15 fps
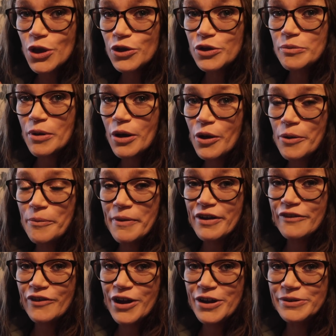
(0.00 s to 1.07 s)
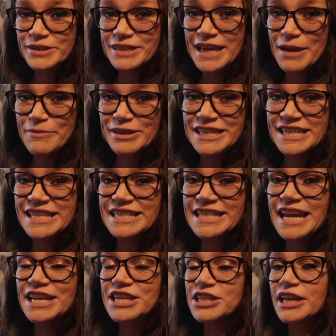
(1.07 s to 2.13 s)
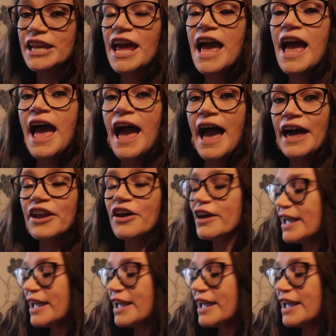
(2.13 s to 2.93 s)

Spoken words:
Uber on my phone to get me to the station, and